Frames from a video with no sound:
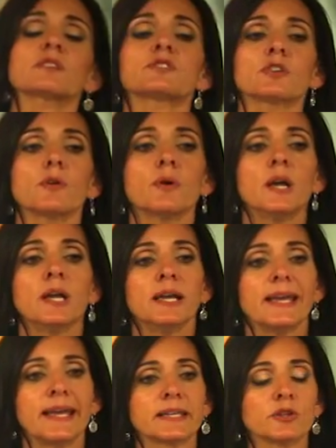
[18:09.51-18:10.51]
So
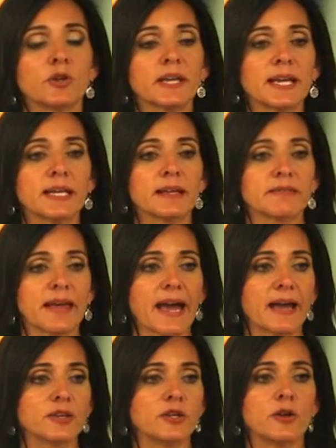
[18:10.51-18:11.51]
in looking at
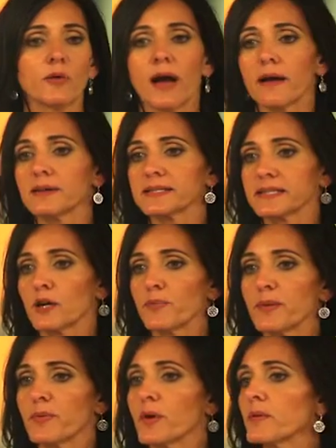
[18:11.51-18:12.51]
that, you know, I always tell
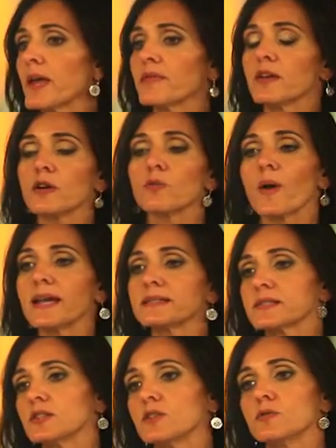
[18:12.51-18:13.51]
people, and there are
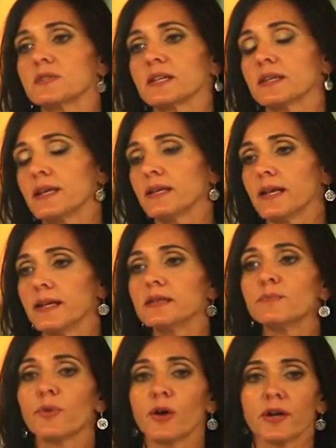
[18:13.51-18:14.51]
ways to use it in
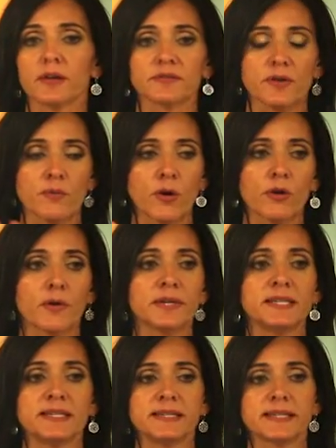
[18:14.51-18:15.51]
the book, and so I won't go
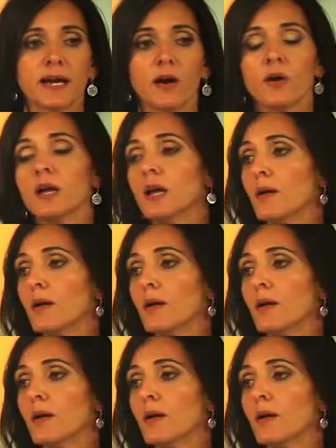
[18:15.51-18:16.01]
into detail,